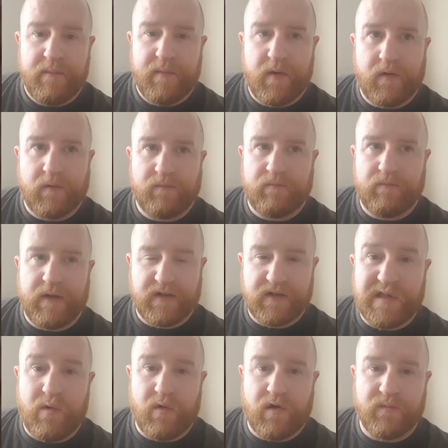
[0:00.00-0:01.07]
But it
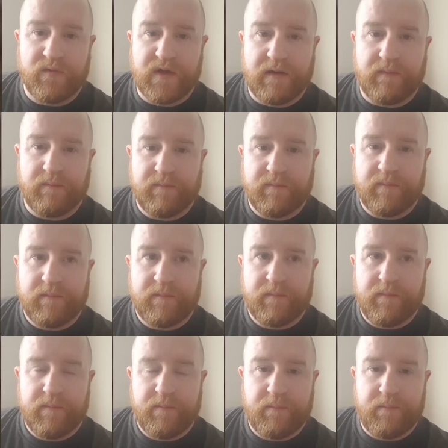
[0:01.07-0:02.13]
still comes in.
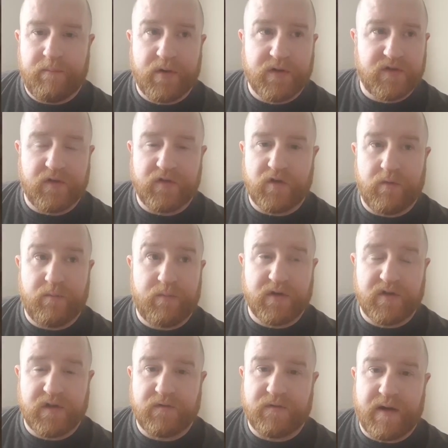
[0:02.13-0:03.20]

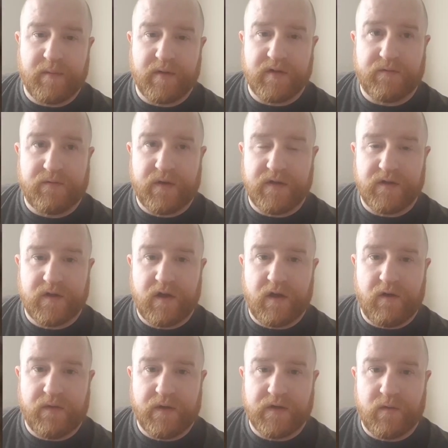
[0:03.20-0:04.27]
Prisoners' families and friends and
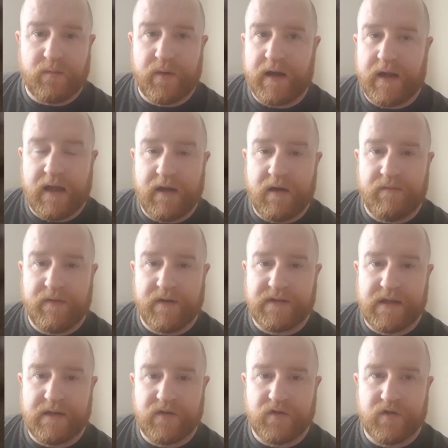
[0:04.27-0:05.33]
girlfriends will bring it in on
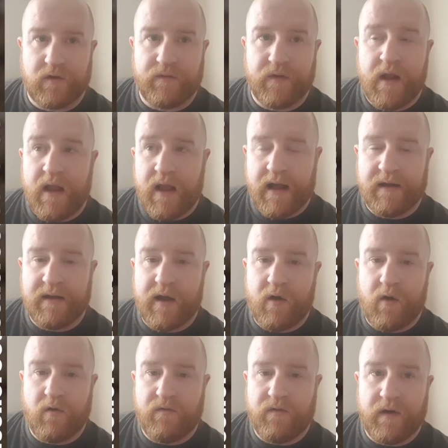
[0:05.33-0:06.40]
visits and stuff, hand it
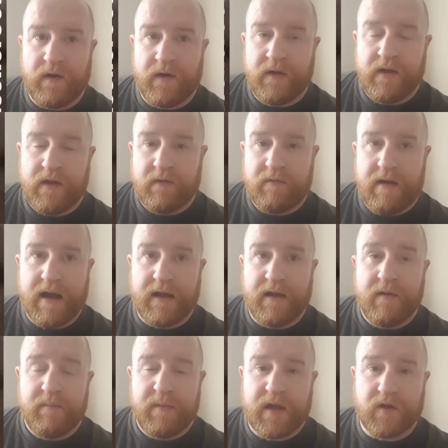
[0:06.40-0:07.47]
over, right?
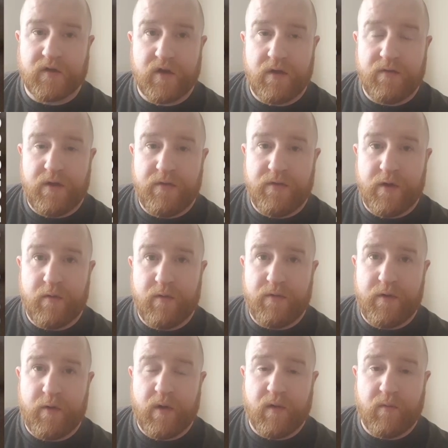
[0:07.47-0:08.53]
Because the
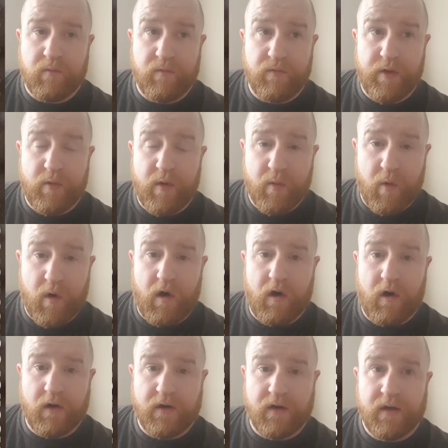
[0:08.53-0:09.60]

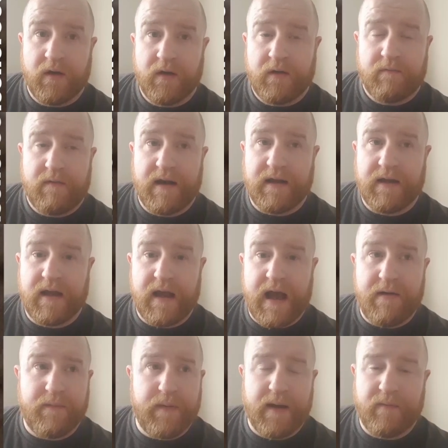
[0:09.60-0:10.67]
reward, right?
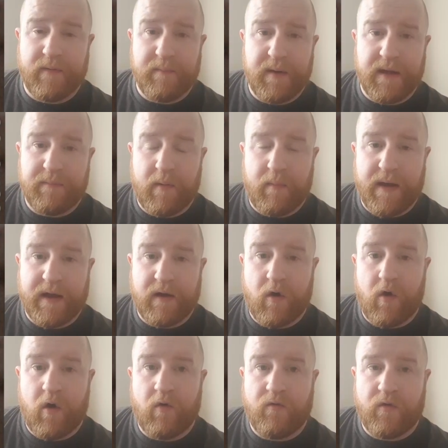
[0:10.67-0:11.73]
I'm hearing people
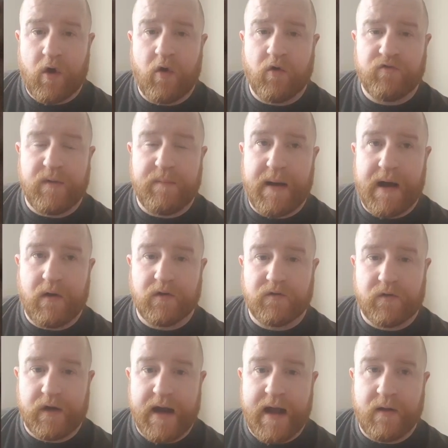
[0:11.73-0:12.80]
paying over £100
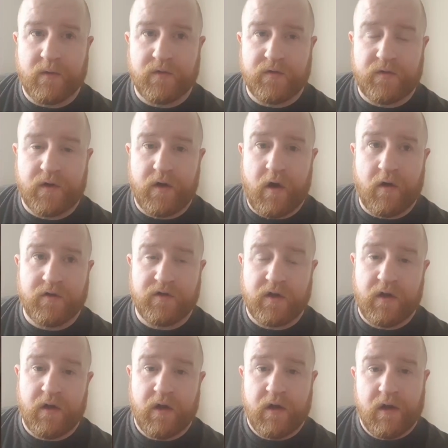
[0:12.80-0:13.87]
for an ounce for an Oz
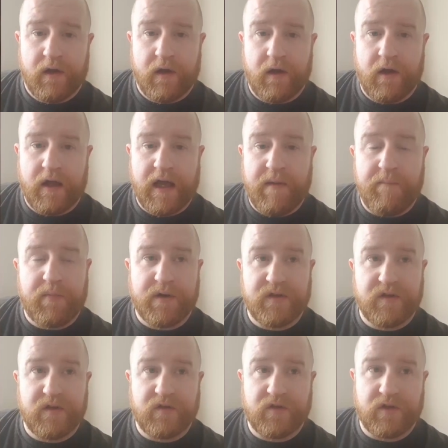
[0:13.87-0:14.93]
in
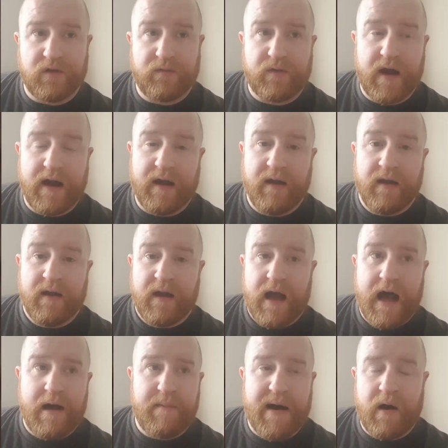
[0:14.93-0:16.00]
prison and stuff, right?
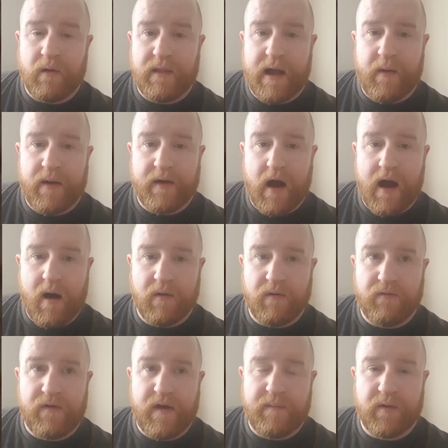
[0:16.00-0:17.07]
I'm out now. I got out
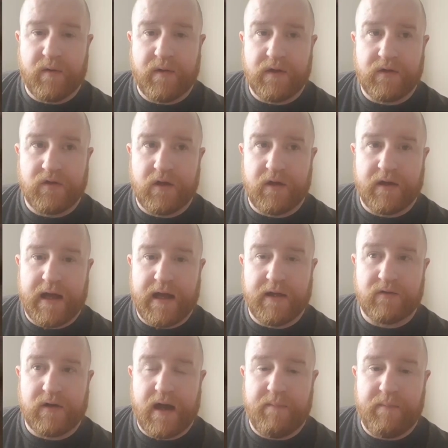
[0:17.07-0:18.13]
in February this year,
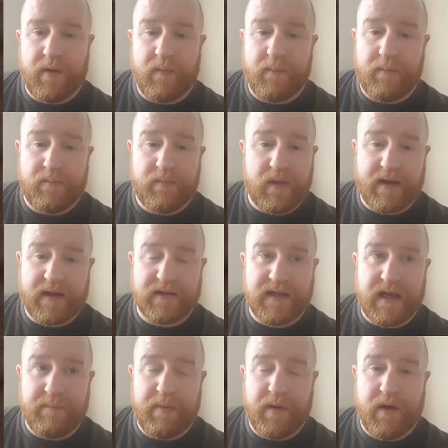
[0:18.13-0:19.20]
guys, right? But like I
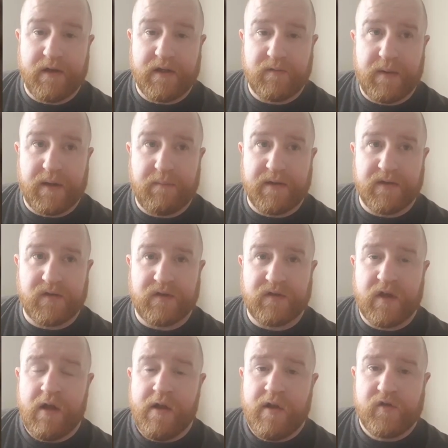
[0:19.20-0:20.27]
say, burn is big
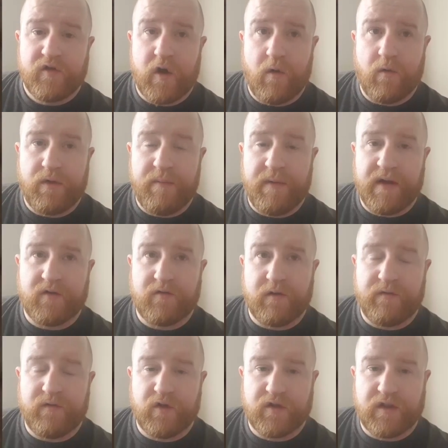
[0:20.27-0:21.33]
business. So the
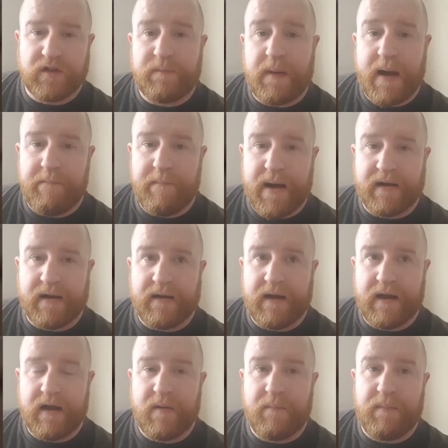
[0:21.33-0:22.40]
Ministry of Justice, by banning
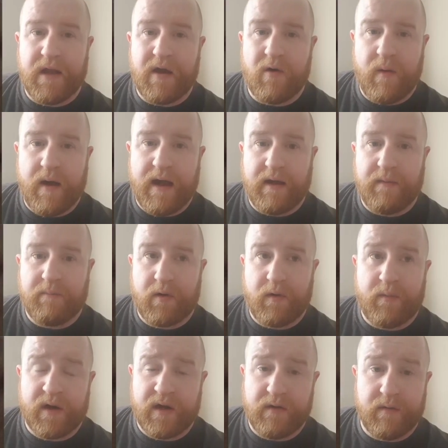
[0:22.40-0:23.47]
it, and the
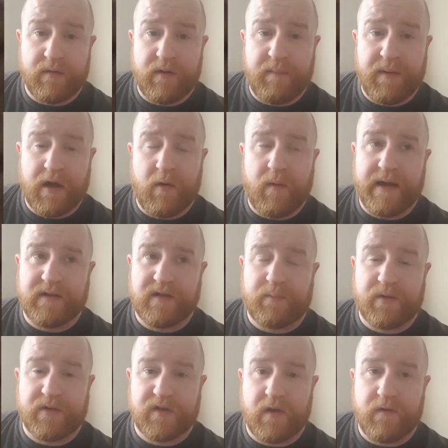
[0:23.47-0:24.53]
POA is the
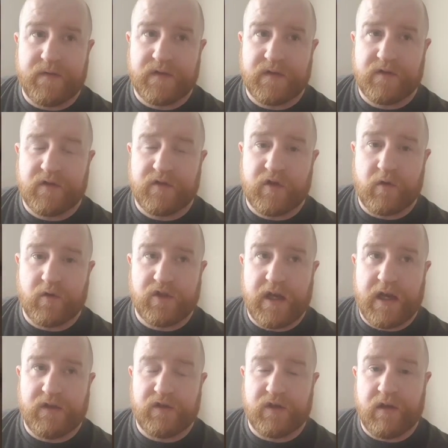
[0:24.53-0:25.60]
Prison Officers
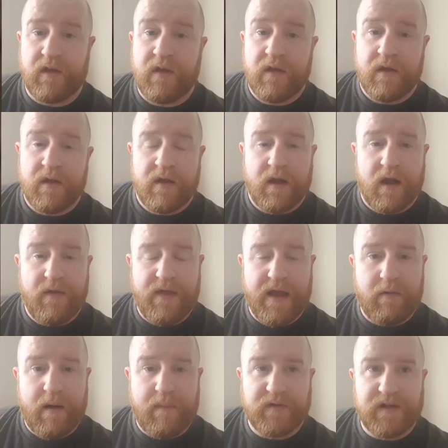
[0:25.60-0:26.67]
Association.
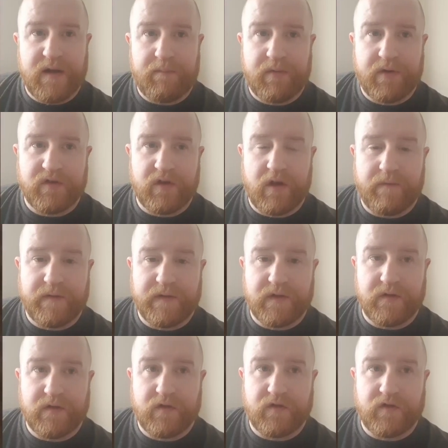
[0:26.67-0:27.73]
They represent prison officers
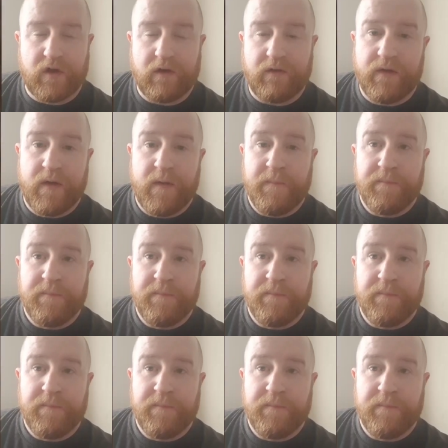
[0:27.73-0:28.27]
and stuff.